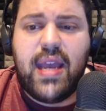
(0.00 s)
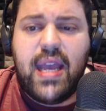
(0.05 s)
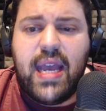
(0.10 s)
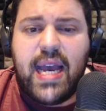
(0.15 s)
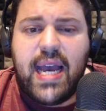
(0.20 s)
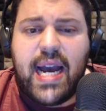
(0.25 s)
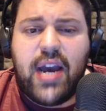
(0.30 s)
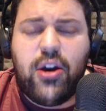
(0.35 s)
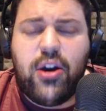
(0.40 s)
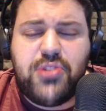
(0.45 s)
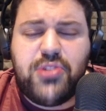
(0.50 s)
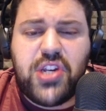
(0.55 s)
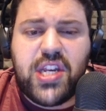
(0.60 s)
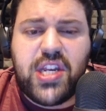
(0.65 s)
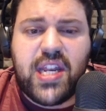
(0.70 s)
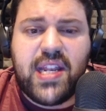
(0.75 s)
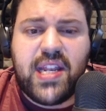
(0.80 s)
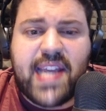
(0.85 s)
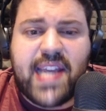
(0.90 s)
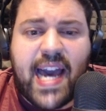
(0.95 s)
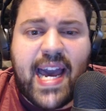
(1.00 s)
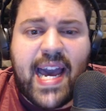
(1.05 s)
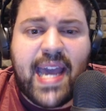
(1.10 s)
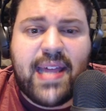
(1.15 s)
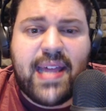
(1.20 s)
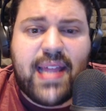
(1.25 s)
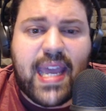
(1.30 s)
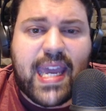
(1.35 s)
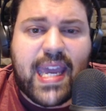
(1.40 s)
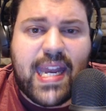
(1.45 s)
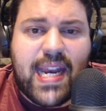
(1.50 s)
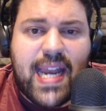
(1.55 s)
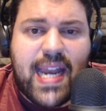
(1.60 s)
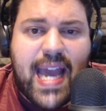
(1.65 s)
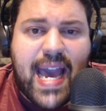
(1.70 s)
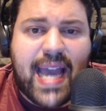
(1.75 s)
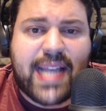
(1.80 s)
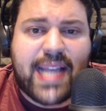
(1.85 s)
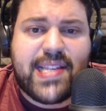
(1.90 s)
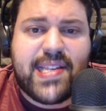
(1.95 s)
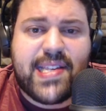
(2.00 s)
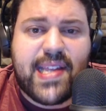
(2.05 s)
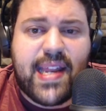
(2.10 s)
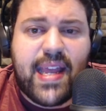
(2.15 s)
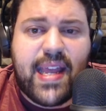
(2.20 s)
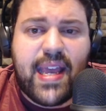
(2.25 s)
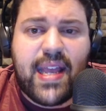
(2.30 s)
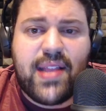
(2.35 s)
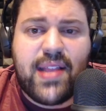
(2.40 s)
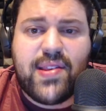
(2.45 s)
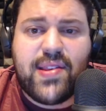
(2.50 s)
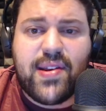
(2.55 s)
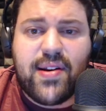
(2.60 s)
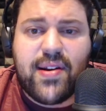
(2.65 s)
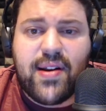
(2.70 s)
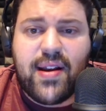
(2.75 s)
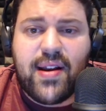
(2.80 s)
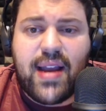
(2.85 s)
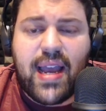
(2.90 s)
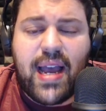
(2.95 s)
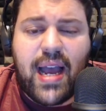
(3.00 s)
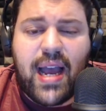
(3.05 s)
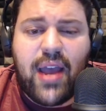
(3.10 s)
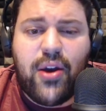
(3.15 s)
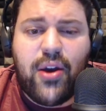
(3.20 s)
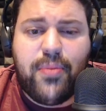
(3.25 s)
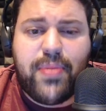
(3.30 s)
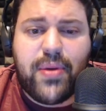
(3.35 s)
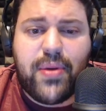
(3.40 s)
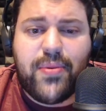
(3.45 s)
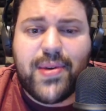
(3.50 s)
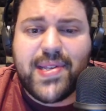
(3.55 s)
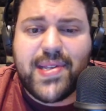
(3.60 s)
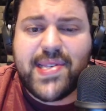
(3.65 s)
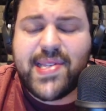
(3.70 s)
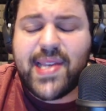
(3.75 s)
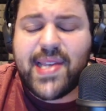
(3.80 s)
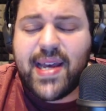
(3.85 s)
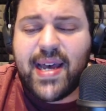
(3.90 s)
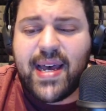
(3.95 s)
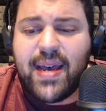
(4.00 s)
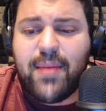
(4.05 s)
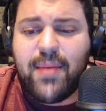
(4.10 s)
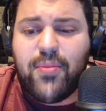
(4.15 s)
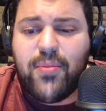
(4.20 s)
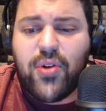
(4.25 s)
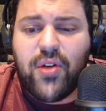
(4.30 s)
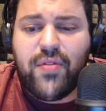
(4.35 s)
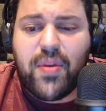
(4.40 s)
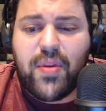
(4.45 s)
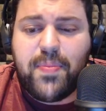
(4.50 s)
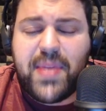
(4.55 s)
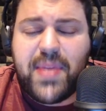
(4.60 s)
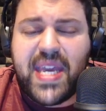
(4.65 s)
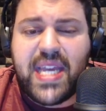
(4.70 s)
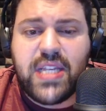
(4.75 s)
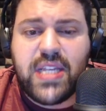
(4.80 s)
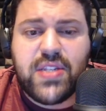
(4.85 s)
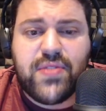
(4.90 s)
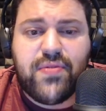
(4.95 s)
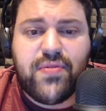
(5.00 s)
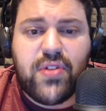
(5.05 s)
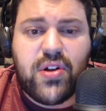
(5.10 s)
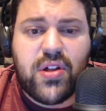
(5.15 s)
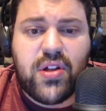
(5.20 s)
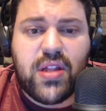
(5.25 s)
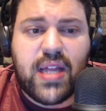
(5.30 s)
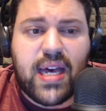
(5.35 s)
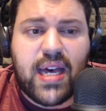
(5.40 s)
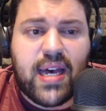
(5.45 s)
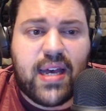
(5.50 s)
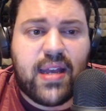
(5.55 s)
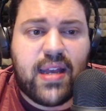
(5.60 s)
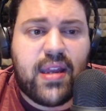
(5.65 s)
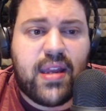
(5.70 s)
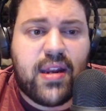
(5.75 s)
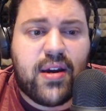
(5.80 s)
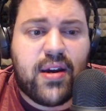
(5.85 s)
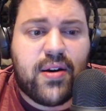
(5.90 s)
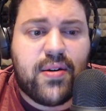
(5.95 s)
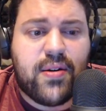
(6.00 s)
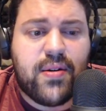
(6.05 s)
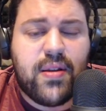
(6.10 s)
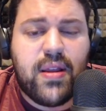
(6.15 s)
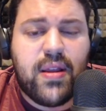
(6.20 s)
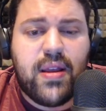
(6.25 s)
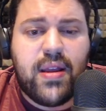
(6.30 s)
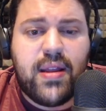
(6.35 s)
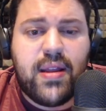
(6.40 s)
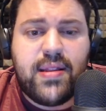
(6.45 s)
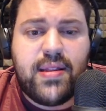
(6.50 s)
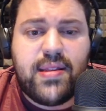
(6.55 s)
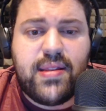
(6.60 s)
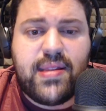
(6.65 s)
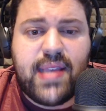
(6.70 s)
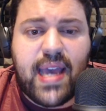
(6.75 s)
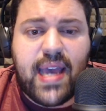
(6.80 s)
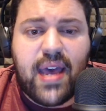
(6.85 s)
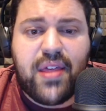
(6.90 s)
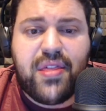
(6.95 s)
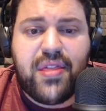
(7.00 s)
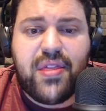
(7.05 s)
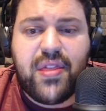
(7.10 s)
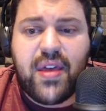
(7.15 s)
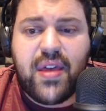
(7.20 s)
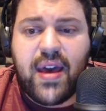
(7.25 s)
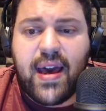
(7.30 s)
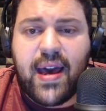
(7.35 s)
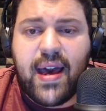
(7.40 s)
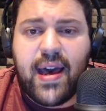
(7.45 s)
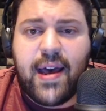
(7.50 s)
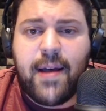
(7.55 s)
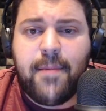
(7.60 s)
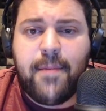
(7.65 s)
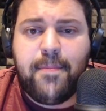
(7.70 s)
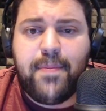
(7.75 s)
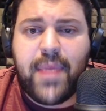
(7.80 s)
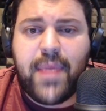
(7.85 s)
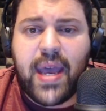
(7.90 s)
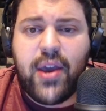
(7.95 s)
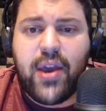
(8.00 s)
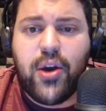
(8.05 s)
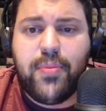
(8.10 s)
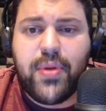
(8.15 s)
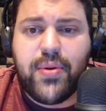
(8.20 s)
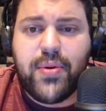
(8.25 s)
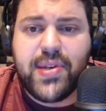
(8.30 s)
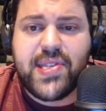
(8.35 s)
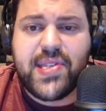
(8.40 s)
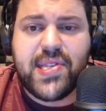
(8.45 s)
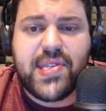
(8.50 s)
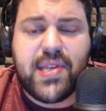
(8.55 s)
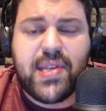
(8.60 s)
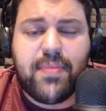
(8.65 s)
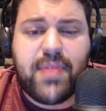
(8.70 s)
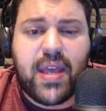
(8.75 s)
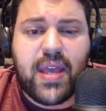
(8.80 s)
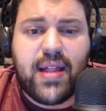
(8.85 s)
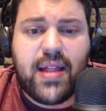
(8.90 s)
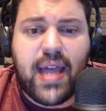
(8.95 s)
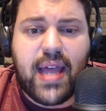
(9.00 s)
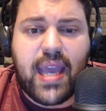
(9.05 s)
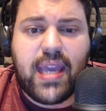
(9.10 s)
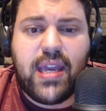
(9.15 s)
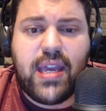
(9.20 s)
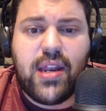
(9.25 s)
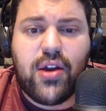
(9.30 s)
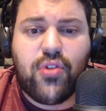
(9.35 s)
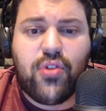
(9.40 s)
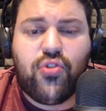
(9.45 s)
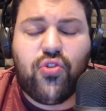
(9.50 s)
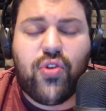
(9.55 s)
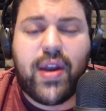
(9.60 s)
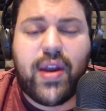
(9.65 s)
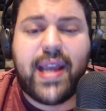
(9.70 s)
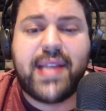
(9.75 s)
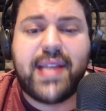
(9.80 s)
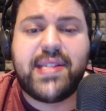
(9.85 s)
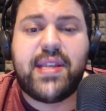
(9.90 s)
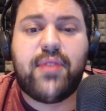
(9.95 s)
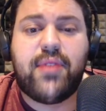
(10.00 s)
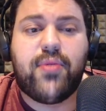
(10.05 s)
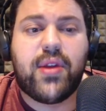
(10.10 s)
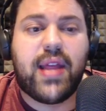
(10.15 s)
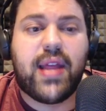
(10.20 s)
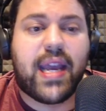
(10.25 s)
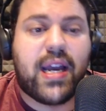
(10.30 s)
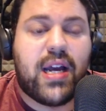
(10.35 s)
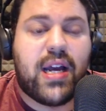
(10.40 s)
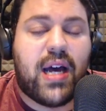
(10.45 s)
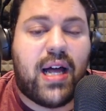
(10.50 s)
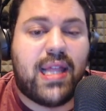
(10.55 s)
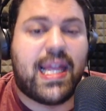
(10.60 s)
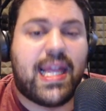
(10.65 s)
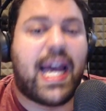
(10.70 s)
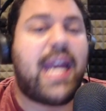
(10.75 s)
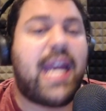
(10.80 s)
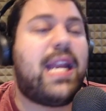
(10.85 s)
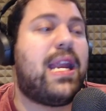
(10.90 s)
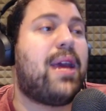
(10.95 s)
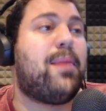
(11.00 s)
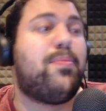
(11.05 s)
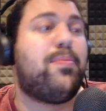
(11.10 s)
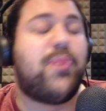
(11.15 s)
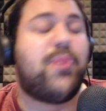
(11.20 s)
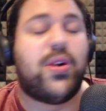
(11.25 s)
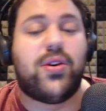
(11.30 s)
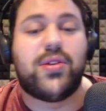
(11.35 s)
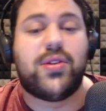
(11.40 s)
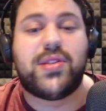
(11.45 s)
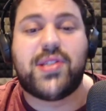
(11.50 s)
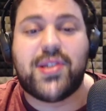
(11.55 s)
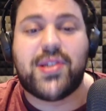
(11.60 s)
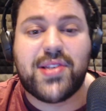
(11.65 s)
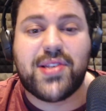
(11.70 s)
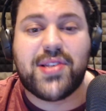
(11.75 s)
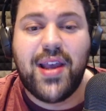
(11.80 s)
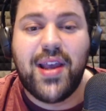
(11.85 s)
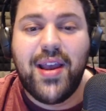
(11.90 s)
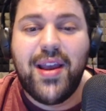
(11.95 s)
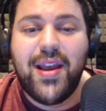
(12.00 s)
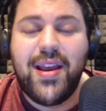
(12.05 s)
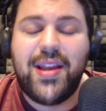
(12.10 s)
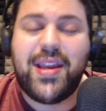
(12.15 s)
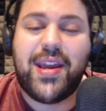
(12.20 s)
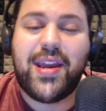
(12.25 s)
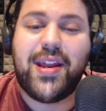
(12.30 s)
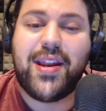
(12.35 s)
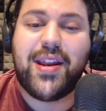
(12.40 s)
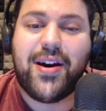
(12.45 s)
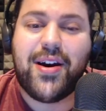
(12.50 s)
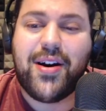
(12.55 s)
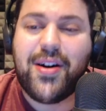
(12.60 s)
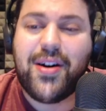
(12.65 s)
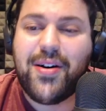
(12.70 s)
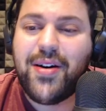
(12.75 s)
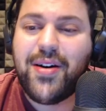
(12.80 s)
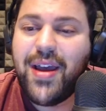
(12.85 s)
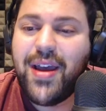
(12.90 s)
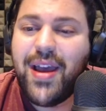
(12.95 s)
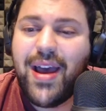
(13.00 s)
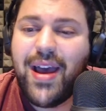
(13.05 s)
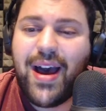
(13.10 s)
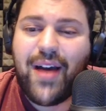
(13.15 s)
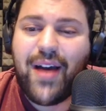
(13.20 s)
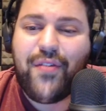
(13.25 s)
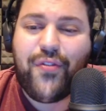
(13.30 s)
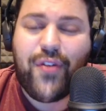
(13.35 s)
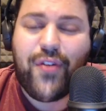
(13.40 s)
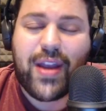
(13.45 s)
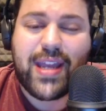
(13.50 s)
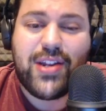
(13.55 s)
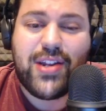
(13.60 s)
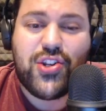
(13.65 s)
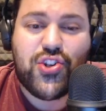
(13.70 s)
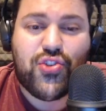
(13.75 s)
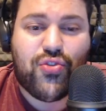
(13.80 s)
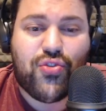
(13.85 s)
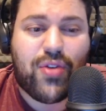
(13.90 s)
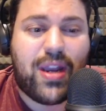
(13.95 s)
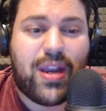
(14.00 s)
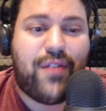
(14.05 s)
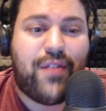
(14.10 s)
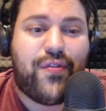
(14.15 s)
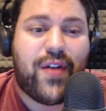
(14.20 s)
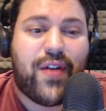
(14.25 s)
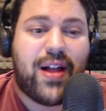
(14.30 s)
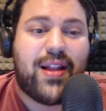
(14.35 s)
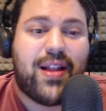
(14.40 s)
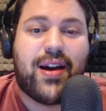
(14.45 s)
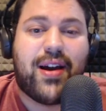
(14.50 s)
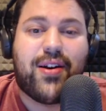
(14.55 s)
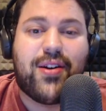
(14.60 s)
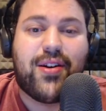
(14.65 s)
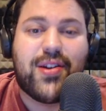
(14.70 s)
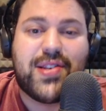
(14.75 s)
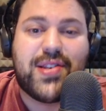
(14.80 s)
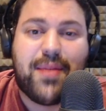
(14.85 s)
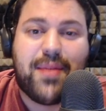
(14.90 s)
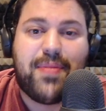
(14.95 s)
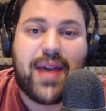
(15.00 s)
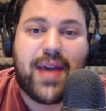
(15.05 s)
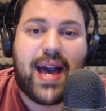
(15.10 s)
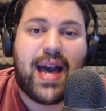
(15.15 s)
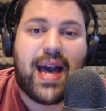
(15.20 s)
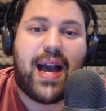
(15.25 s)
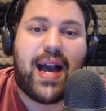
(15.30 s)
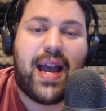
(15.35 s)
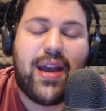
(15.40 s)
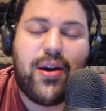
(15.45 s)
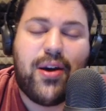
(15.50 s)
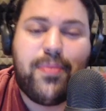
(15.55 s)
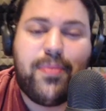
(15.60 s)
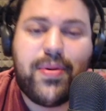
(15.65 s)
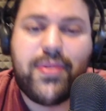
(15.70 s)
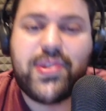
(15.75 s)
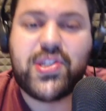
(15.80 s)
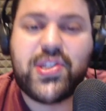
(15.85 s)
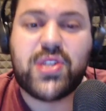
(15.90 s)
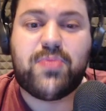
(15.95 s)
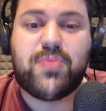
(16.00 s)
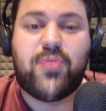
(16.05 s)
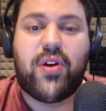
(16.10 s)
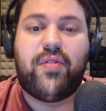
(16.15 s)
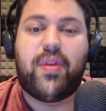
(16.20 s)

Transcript: hope she didn't die, like, in an accident, or I hope it was more of a peaceful, death. I hope it wasn't something like, you know, crazy where like a lightning bolt or, you know, a freaking tree fell on her or something. I hope it was just more of a